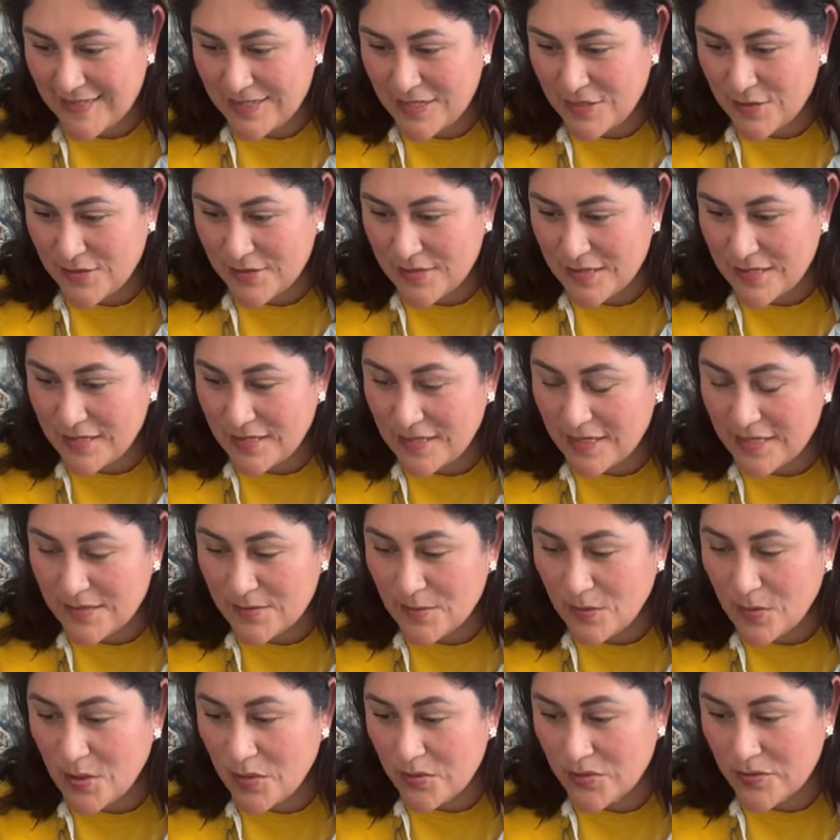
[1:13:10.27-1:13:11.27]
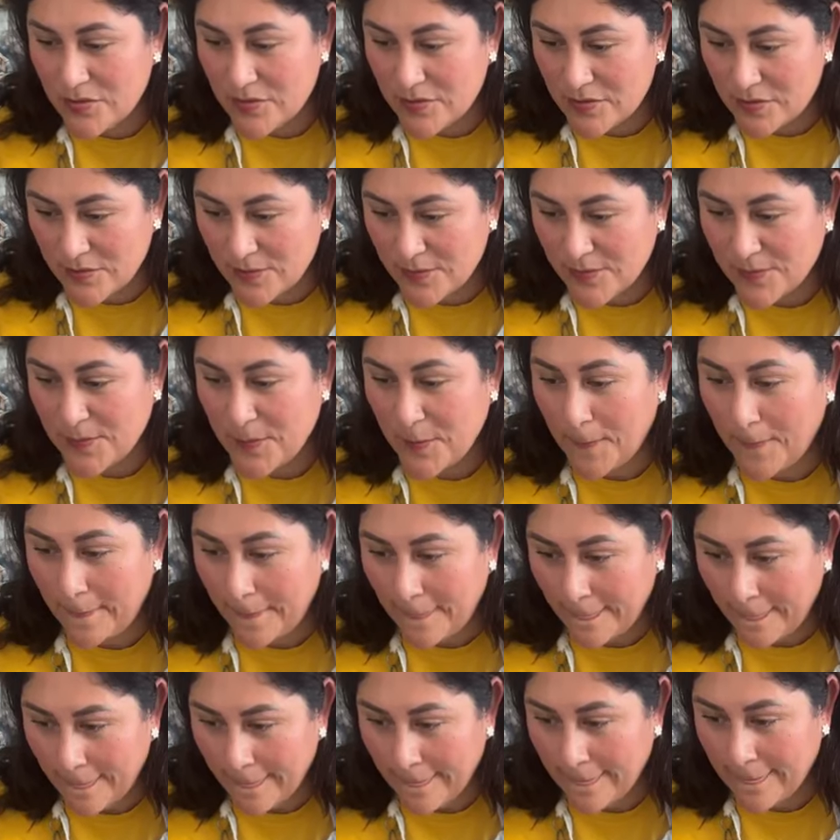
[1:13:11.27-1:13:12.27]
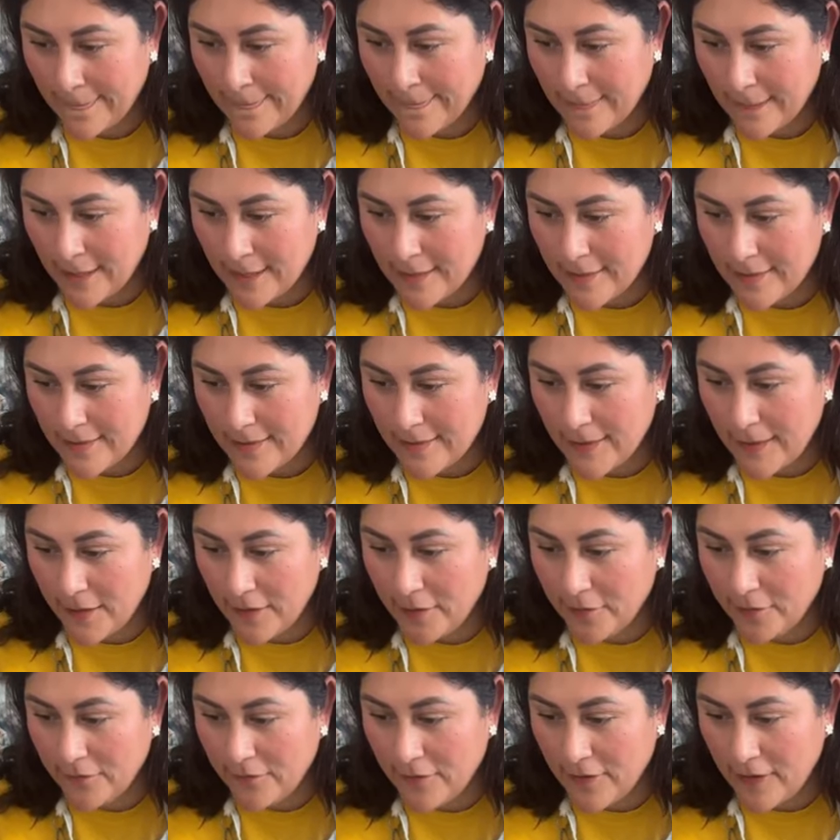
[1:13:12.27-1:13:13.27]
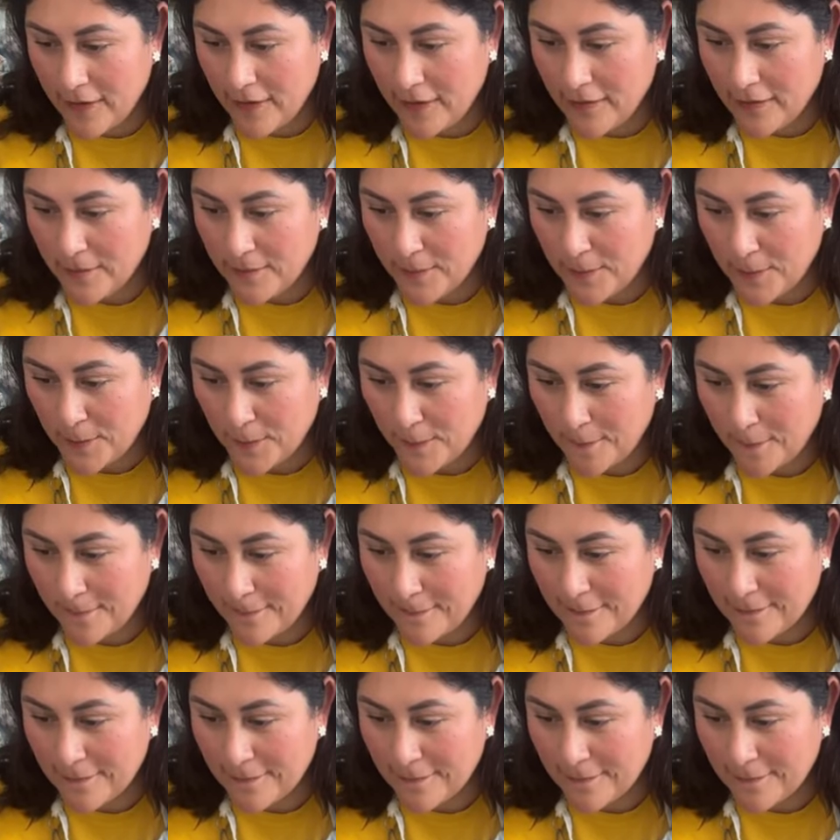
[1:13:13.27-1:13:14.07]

Yes, using these molds, they're fun.